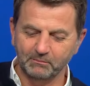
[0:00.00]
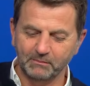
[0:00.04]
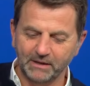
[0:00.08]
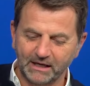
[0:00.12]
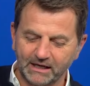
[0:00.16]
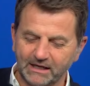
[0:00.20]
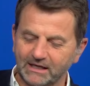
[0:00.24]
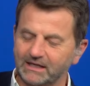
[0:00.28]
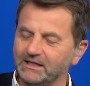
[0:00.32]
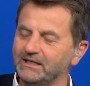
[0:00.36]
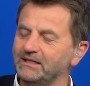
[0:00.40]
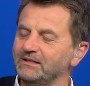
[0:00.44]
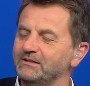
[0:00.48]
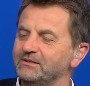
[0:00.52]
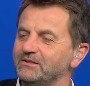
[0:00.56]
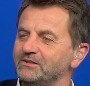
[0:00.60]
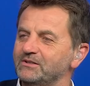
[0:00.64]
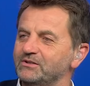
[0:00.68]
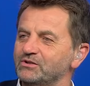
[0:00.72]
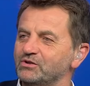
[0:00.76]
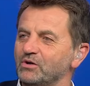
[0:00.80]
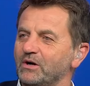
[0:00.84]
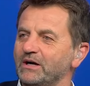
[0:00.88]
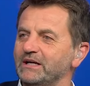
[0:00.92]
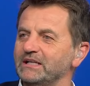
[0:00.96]
Mengi
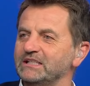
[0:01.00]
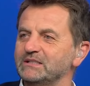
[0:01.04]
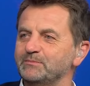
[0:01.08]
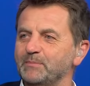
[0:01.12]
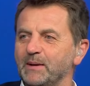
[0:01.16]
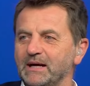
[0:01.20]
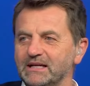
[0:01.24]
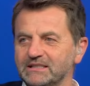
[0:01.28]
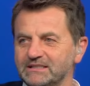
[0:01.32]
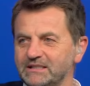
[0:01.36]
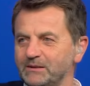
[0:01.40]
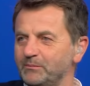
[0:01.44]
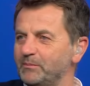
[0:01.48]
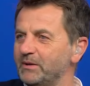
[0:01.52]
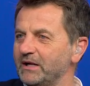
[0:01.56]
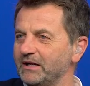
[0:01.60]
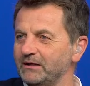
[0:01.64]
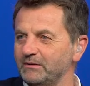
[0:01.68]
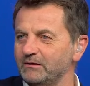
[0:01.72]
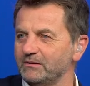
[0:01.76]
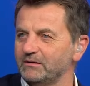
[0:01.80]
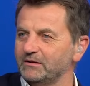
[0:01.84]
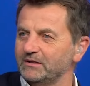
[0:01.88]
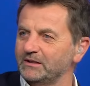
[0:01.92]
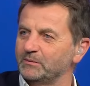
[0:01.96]
tried his best. He
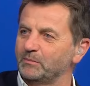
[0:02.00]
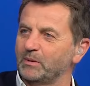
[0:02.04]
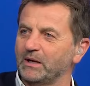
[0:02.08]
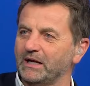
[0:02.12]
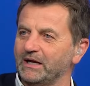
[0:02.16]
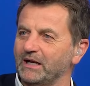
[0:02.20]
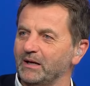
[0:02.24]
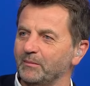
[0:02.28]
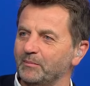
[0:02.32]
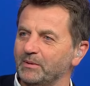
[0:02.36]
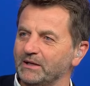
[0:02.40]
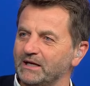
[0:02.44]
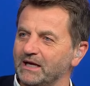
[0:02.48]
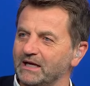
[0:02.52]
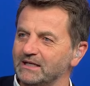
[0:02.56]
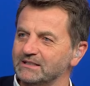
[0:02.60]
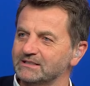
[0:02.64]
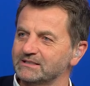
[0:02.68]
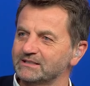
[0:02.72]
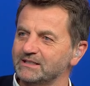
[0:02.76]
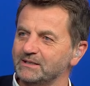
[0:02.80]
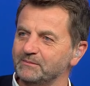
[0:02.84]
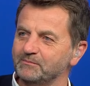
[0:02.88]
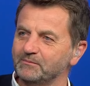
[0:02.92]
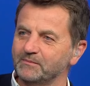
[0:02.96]
played up
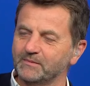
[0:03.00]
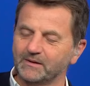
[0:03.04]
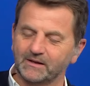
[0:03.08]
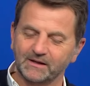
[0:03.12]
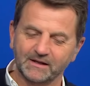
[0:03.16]
against him.